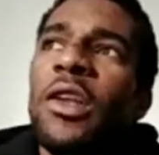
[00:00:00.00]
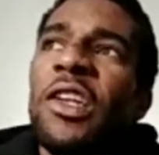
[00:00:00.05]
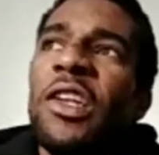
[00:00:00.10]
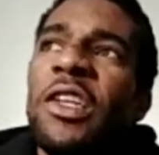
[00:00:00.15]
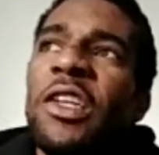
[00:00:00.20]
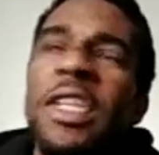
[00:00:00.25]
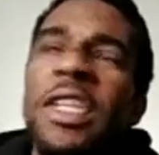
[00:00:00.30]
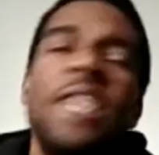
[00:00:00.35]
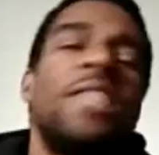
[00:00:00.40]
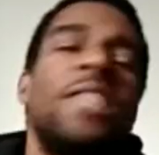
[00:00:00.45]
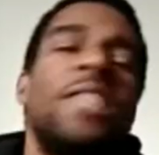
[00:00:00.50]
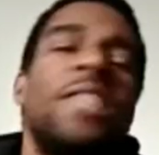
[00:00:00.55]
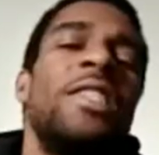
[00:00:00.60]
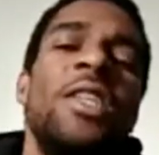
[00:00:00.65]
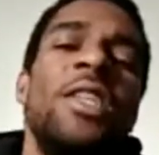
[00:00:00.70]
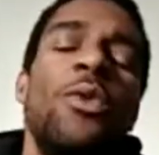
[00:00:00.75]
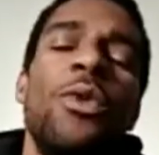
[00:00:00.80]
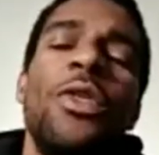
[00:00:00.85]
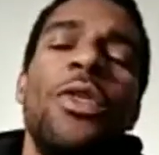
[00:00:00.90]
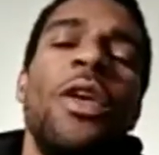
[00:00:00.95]

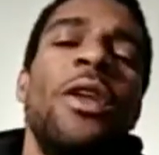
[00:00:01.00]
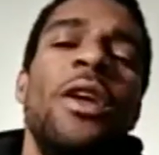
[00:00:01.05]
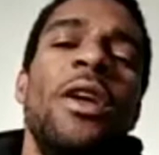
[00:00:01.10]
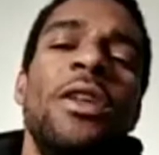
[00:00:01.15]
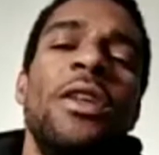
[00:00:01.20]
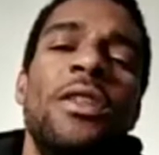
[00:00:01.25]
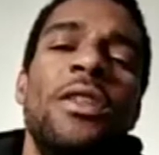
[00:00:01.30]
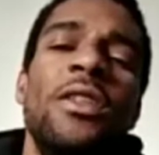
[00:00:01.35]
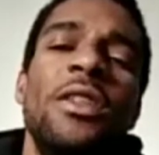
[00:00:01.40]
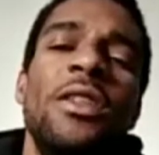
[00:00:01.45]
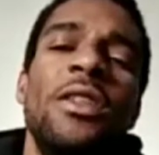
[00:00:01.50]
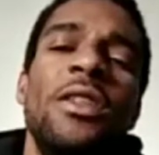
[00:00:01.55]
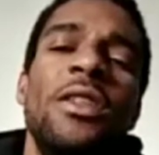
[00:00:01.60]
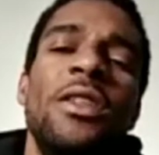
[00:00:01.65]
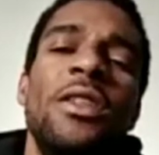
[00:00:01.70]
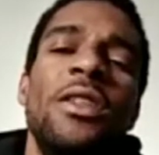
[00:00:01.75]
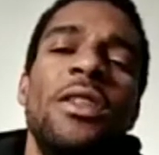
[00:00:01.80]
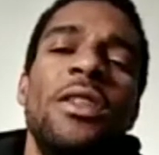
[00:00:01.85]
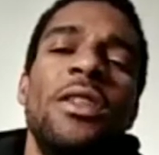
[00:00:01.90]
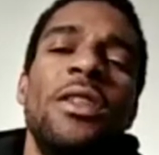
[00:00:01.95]
decency within us
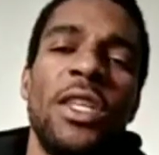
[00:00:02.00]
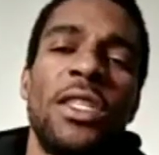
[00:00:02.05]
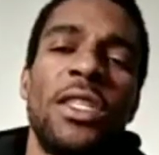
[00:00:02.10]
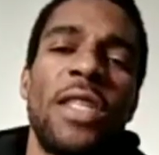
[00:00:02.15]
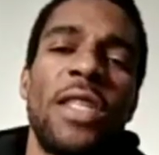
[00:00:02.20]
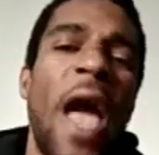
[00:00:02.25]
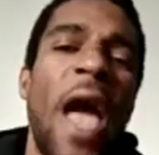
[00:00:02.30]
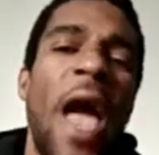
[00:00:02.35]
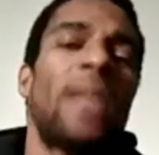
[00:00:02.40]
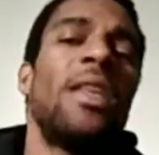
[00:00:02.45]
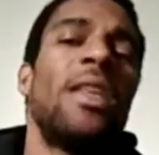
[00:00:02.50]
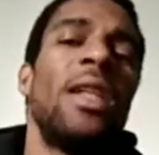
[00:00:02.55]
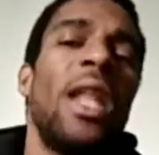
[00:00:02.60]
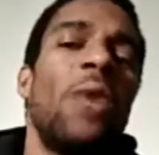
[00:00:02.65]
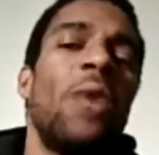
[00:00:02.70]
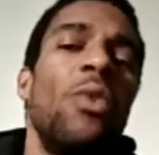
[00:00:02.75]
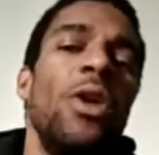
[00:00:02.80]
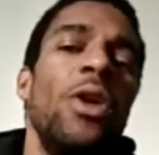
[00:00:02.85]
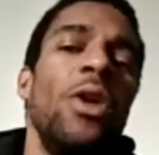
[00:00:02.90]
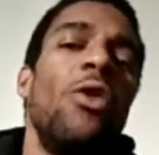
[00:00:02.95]
than just acting
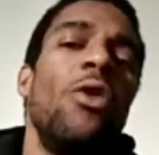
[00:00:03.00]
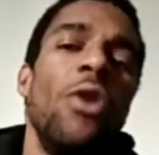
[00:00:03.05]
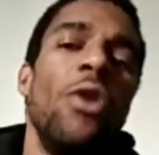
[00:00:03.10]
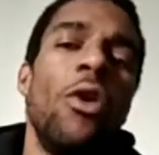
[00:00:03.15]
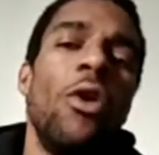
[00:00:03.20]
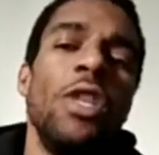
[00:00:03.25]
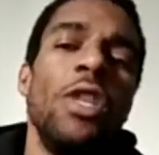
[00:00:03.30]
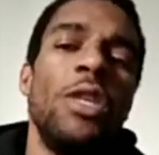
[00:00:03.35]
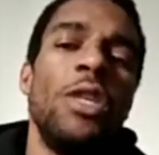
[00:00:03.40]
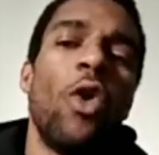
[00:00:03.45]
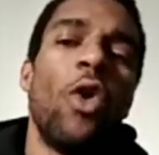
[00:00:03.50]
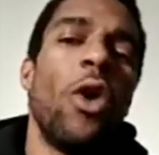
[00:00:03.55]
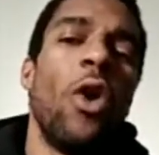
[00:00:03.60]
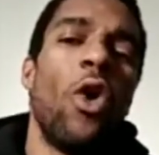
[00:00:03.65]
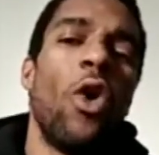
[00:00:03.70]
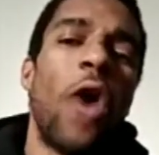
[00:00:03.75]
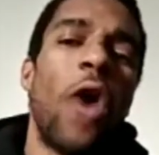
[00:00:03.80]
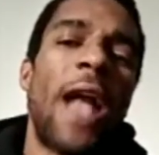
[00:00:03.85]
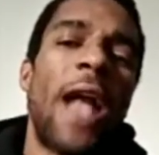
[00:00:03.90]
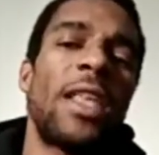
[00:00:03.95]
like we don't know these,
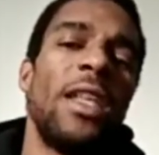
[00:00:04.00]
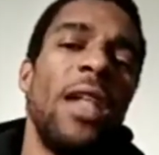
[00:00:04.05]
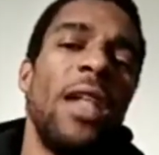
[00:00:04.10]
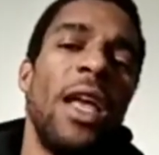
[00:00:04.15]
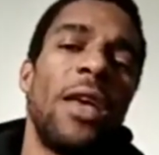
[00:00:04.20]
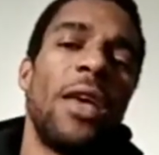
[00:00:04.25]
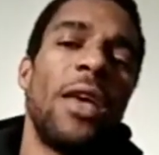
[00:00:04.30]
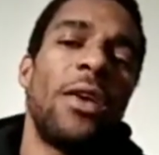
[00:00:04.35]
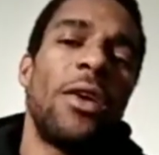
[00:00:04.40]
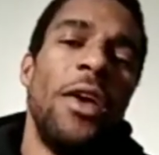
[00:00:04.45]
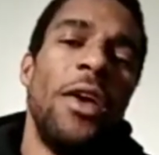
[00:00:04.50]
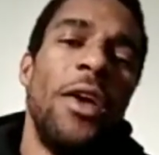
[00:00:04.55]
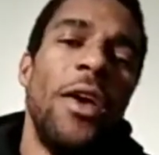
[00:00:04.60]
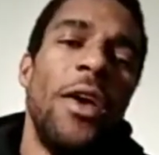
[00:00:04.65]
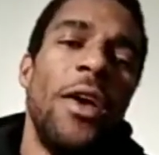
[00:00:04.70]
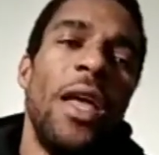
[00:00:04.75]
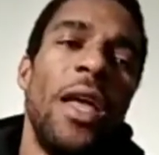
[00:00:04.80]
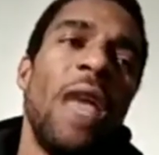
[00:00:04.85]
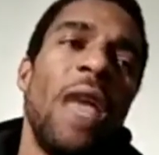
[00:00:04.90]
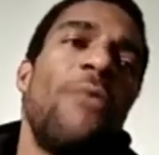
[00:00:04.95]
or acting like,
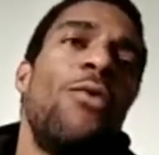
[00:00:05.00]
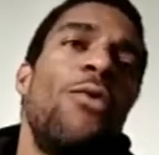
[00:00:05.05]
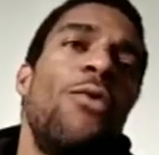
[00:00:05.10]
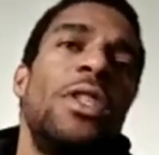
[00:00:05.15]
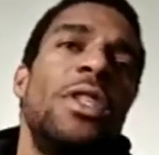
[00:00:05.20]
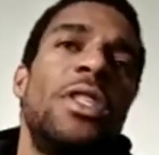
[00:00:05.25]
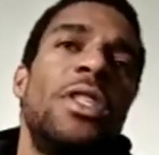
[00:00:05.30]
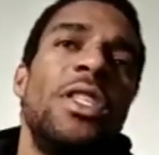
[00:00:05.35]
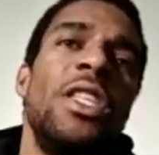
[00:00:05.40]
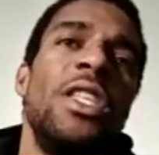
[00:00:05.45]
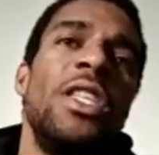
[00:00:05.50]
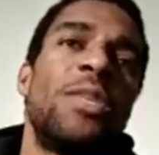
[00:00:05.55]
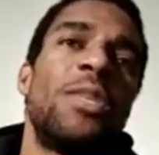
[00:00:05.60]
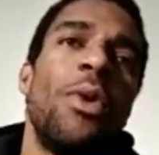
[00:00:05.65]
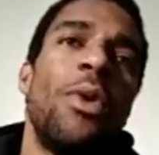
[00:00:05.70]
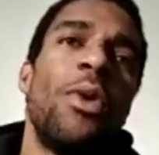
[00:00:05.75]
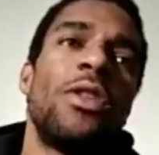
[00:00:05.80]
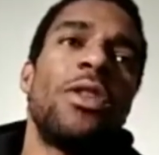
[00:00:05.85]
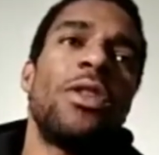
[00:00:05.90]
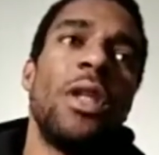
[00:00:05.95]
if we see this
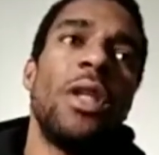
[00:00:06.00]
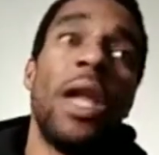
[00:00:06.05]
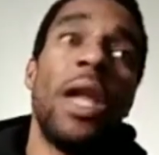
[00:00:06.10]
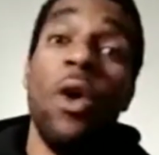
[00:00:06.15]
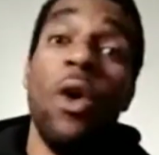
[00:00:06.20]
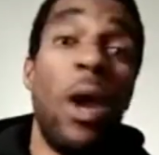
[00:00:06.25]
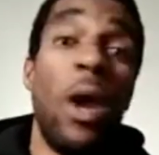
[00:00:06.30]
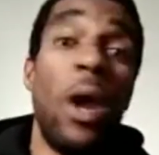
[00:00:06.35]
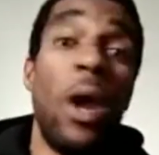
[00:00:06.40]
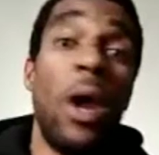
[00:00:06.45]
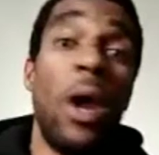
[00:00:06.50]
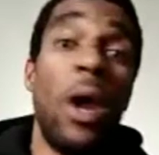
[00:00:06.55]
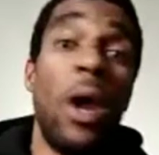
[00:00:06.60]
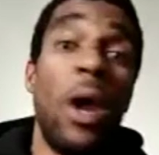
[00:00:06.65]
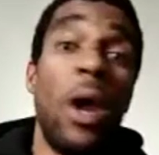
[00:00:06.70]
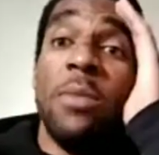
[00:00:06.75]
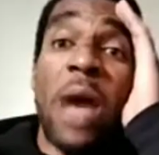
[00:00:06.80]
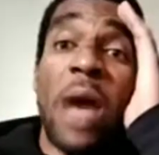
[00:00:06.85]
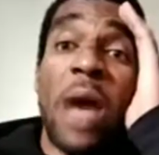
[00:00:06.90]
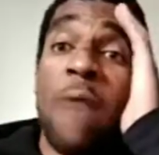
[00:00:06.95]
person, like, oh, I don't know
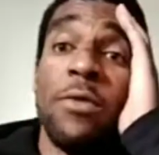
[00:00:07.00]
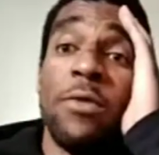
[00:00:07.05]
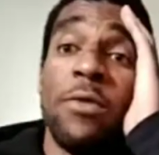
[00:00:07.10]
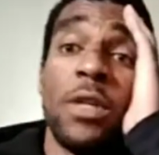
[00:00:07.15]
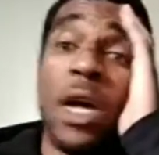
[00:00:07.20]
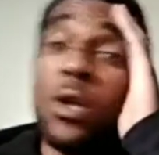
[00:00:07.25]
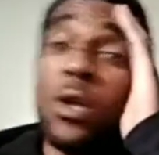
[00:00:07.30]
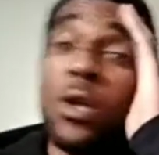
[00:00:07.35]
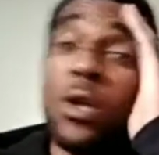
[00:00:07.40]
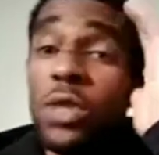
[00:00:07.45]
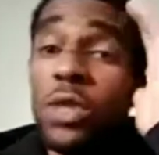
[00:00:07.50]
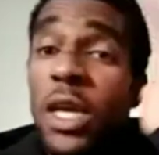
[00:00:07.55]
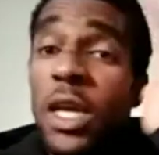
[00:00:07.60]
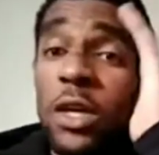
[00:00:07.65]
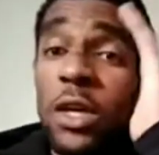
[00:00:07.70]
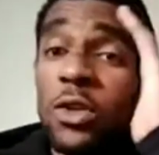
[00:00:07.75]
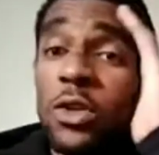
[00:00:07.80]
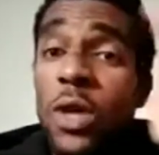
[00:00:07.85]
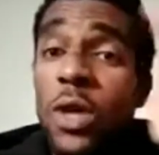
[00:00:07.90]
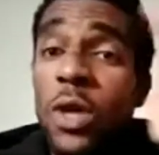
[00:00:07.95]
him, I haven't talked to him in 10
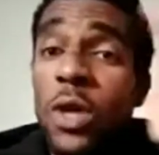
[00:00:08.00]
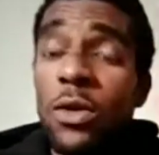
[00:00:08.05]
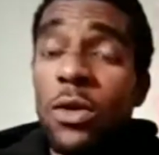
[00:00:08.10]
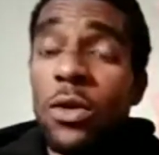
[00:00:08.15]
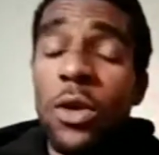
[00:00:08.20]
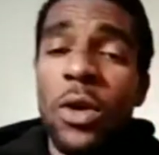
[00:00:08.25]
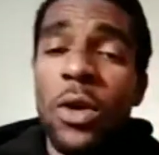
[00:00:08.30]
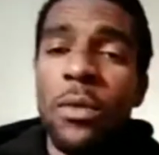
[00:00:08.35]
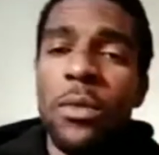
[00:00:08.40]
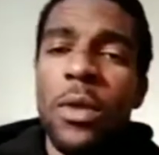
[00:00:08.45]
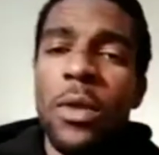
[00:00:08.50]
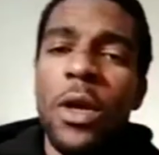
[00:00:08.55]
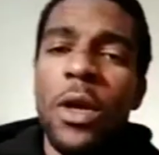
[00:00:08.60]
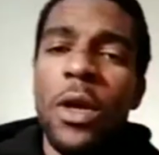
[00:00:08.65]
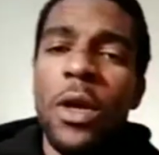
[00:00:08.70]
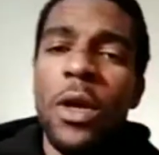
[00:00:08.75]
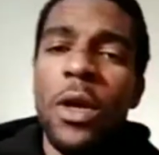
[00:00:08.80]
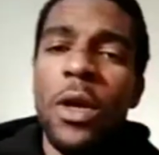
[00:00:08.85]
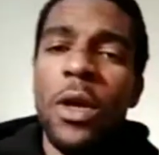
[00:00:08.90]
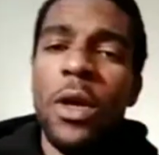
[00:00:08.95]
years, so I don't know him.
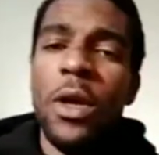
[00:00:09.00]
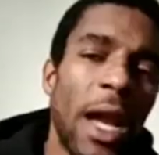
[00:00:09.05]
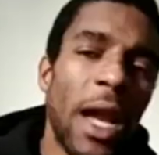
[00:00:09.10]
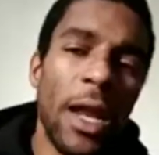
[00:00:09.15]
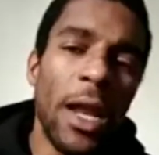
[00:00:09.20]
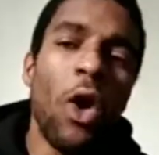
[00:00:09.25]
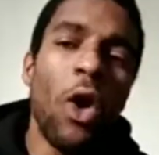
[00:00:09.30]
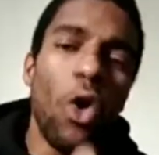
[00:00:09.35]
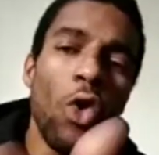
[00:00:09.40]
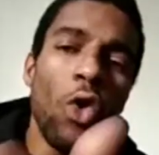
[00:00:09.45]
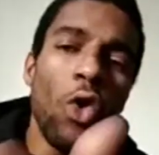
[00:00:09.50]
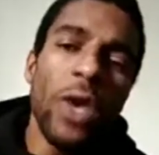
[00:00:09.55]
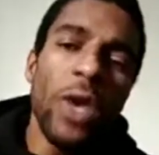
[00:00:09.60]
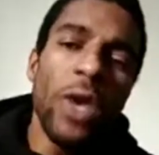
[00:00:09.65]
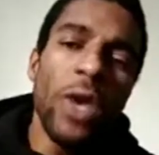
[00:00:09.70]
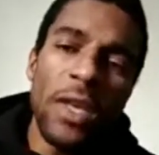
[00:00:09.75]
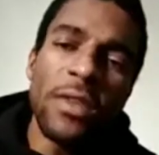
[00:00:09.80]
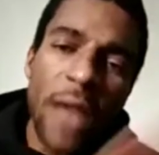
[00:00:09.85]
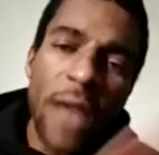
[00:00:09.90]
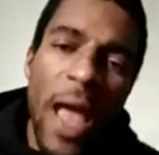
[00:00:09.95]
You might not know who he
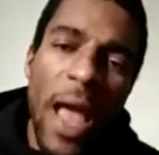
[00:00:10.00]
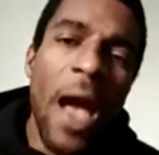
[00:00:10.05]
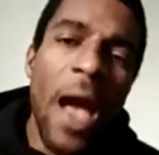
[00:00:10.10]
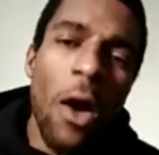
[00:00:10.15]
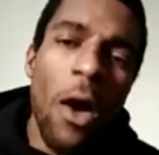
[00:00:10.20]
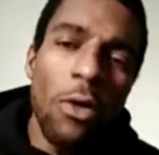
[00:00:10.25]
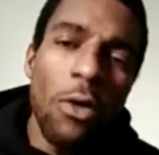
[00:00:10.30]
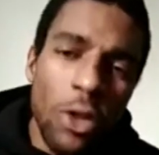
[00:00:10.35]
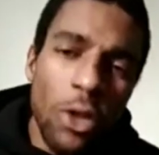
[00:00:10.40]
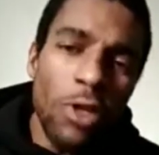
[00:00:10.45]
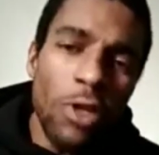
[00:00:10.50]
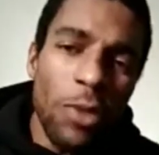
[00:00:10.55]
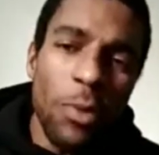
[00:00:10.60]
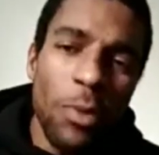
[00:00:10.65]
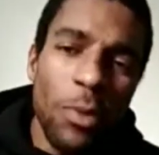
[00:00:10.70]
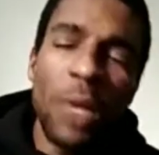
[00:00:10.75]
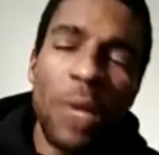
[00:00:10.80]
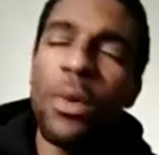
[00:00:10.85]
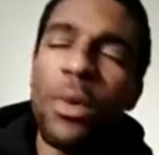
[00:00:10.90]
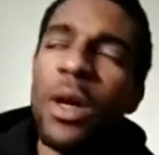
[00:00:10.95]
is now, so to
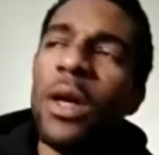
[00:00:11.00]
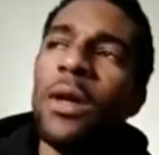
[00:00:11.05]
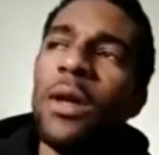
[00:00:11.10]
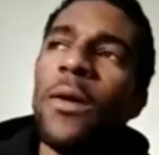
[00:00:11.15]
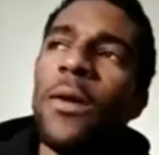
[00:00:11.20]
speak, but